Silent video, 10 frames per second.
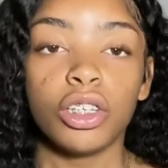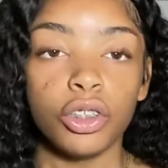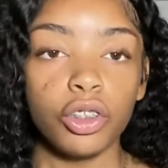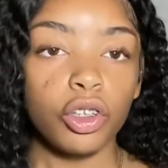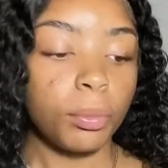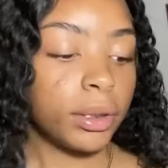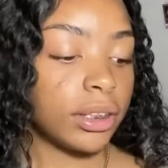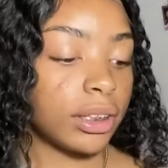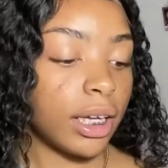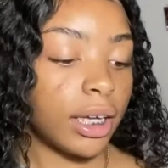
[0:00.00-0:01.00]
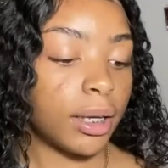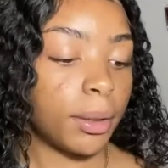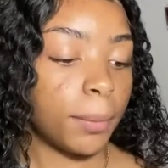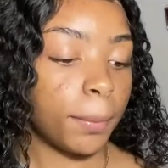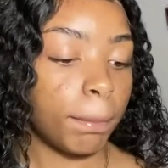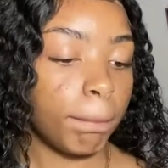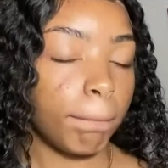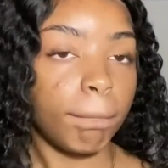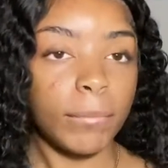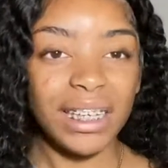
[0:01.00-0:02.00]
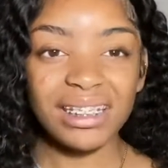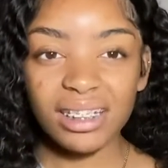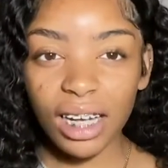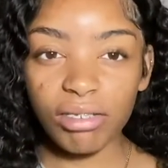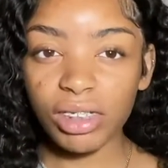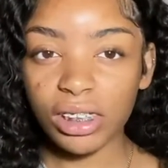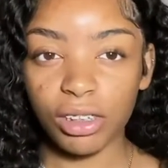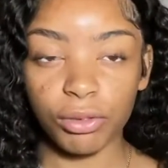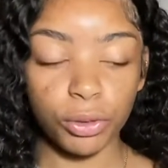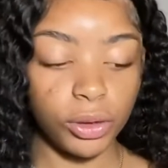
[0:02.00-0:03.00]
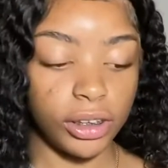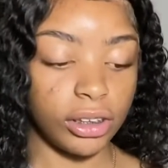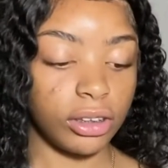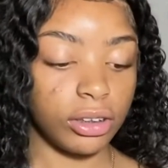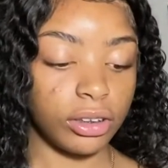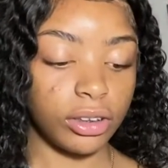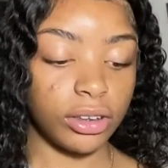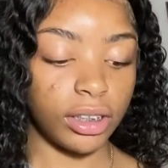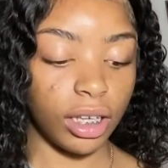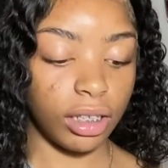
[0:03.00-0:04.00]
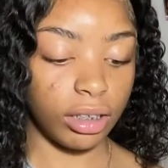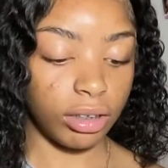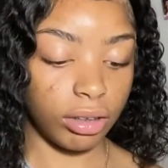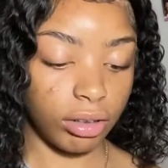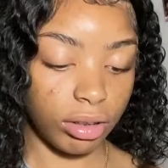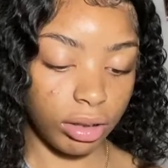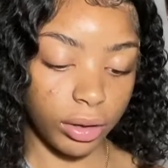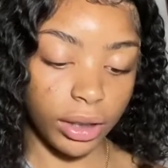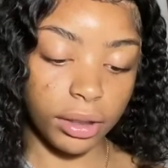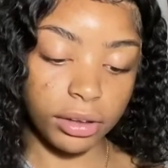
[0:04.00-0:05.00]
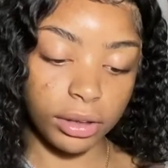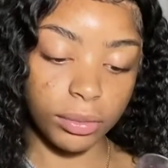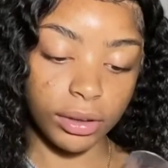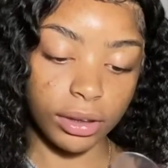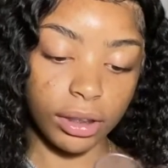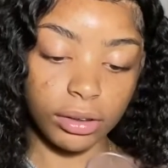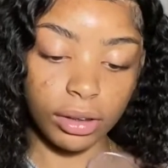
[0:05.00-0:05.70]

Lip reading: You know, but it's like, it's not really a fruity scent. Like, let's see what it says.